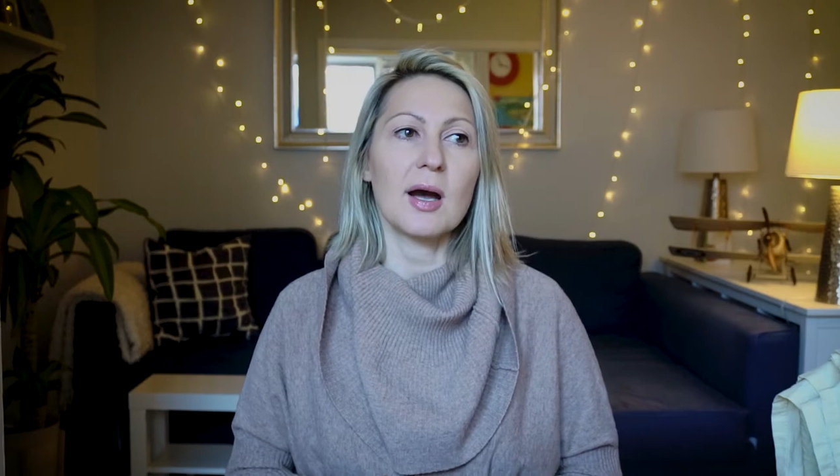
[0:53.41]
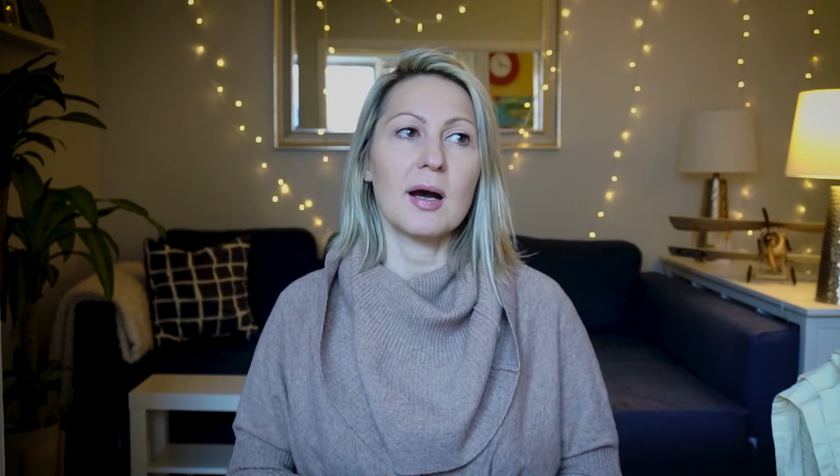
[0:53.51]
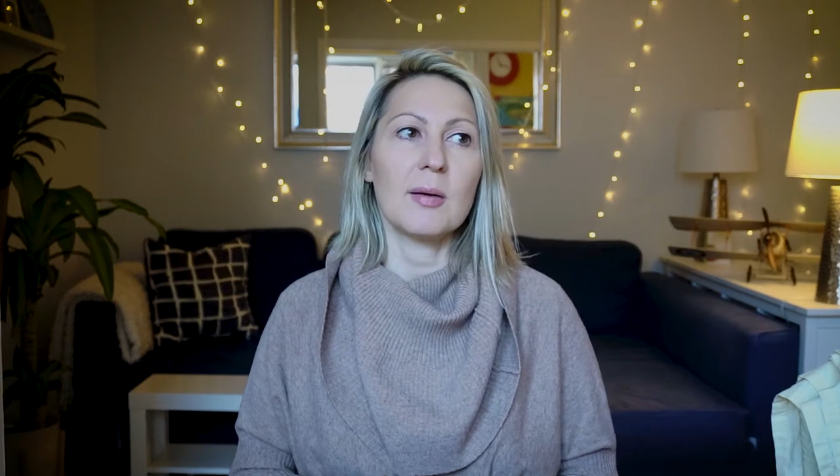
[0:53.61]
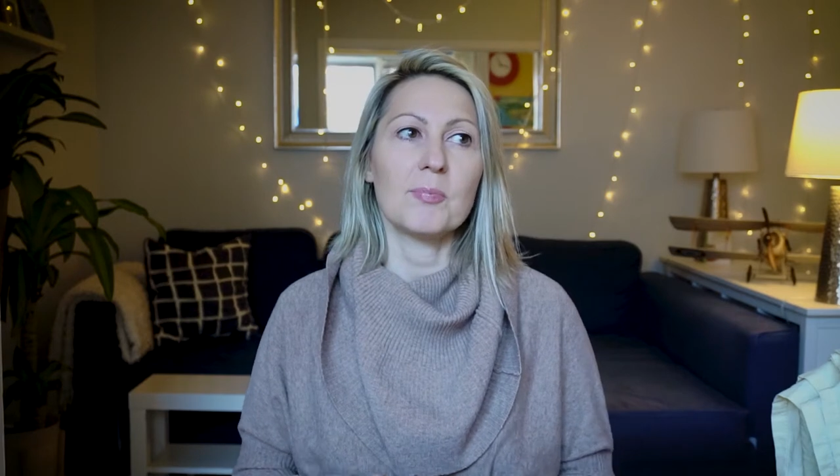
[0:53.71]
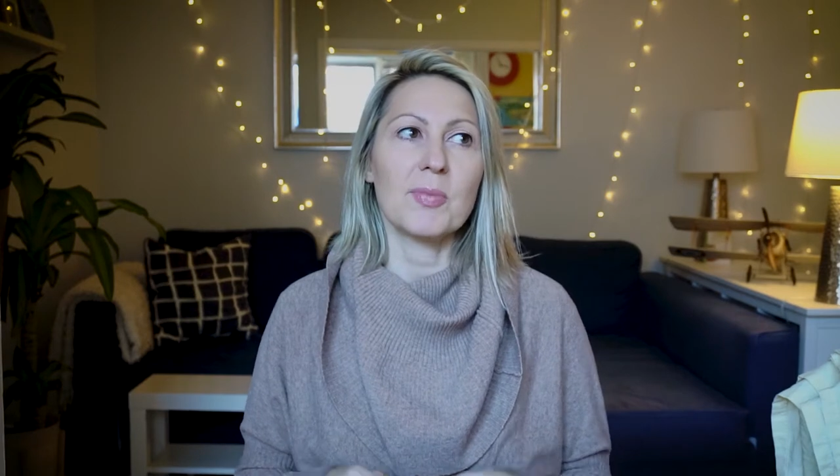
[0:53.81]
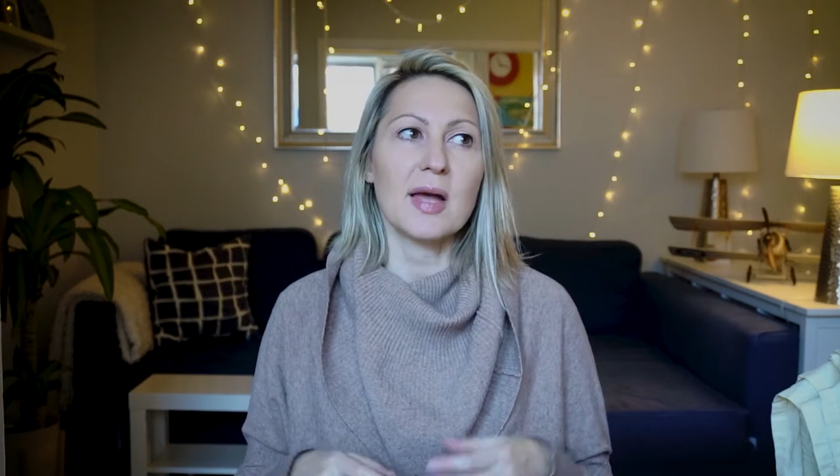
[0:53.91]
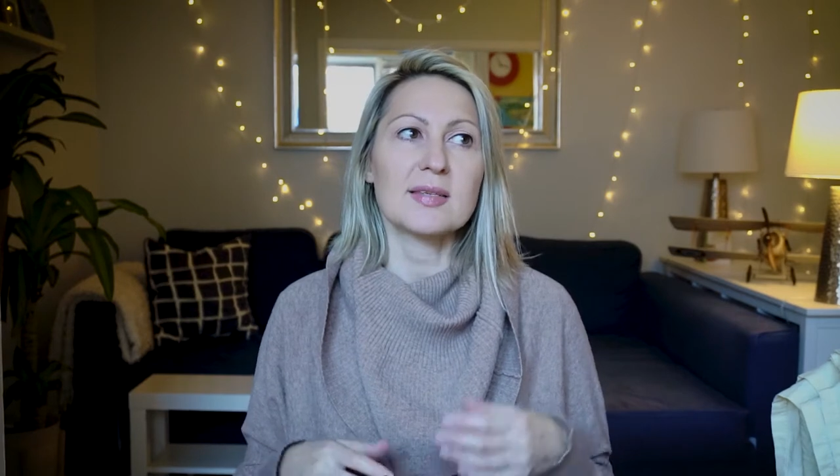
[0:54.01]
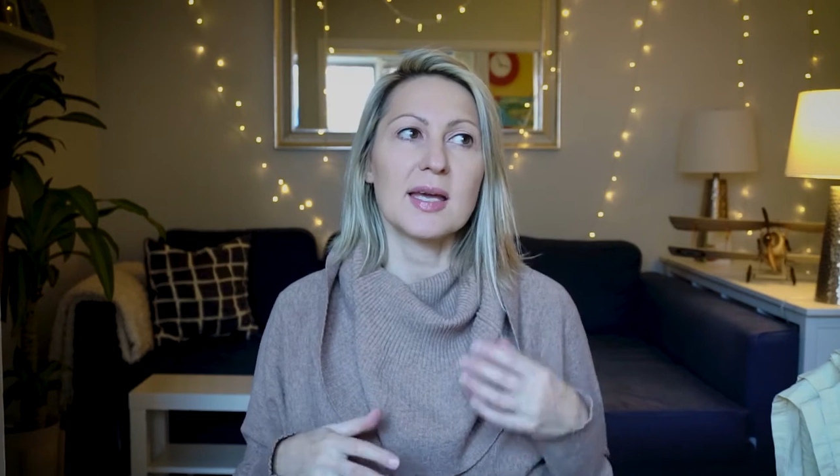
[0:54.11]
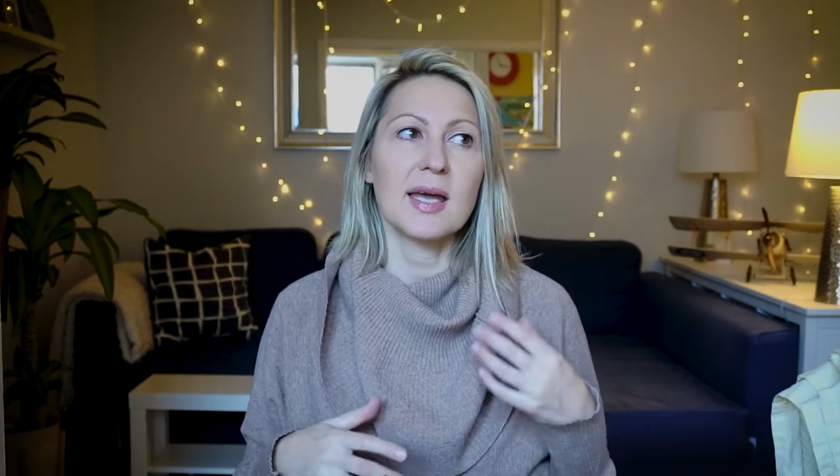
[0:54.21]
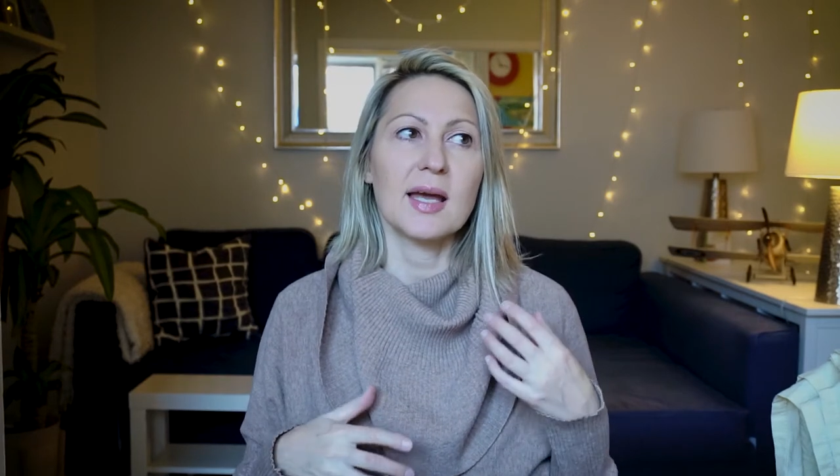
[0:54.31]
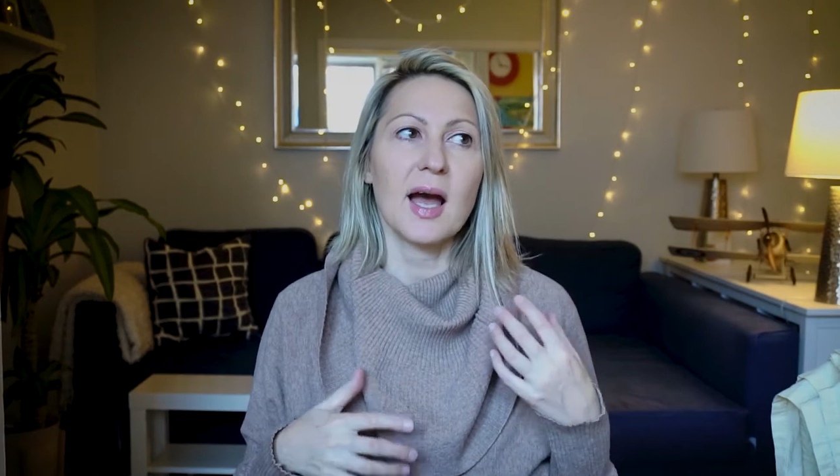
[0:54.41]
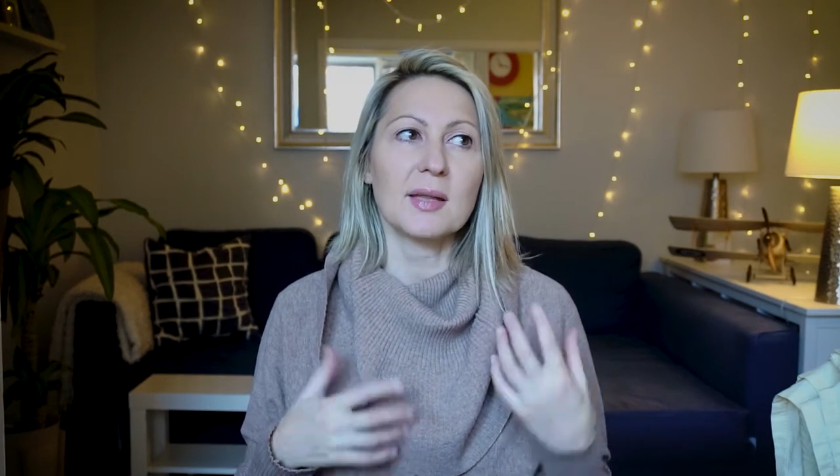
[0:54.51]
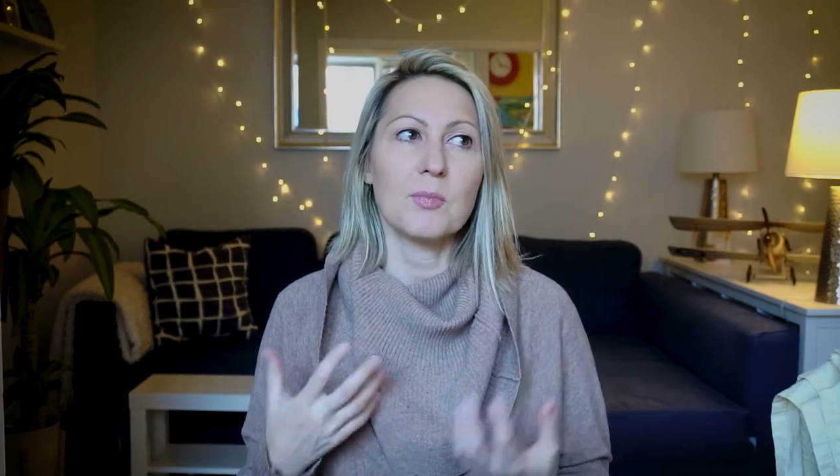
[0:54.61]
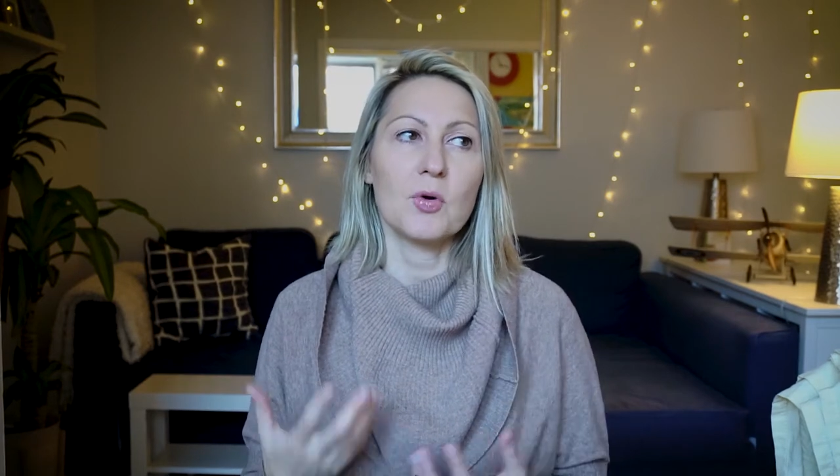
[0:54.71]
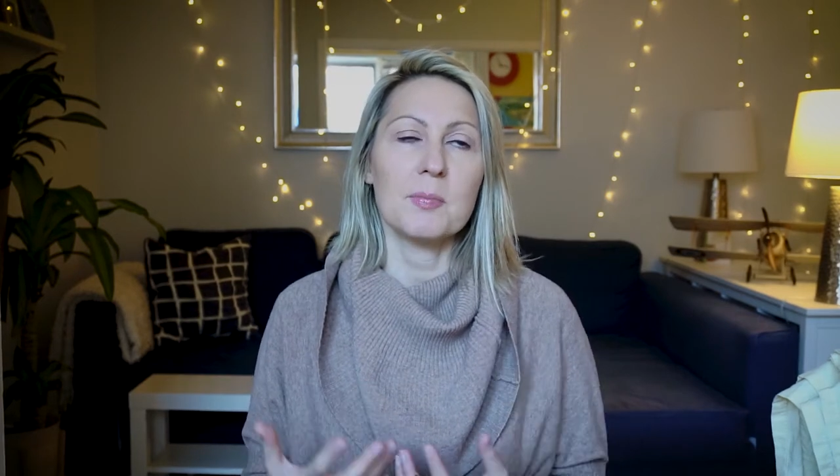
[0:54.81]
As I
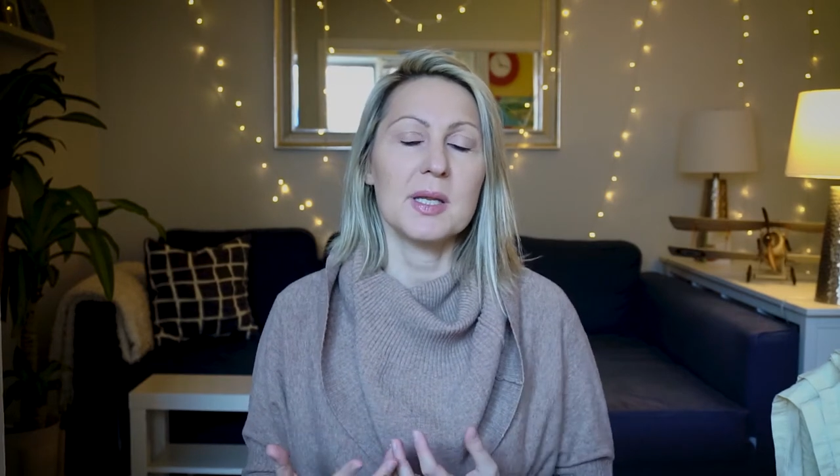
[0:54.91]
got more